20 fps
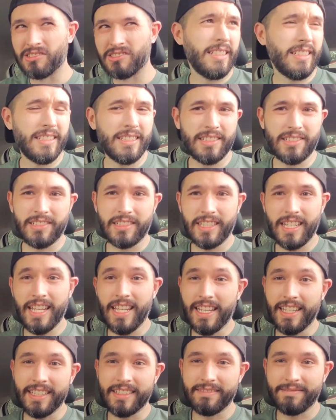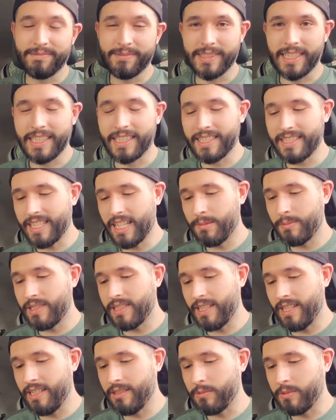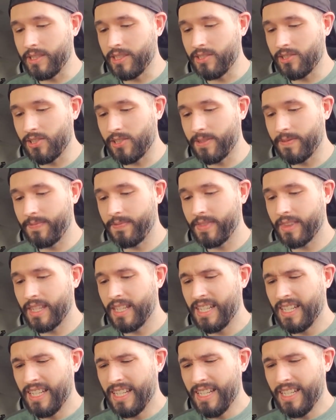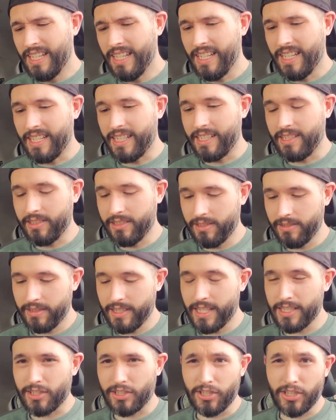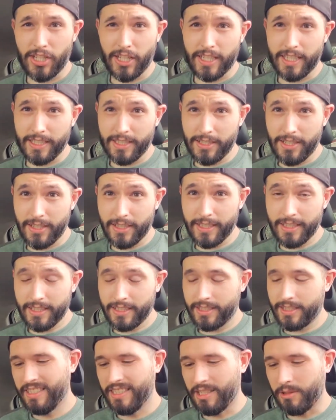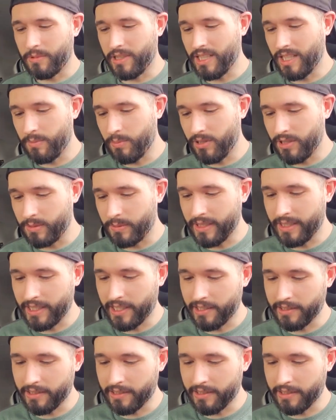So today I got the same sandwich, and I also got chicken nuggets. The way they put them in there, they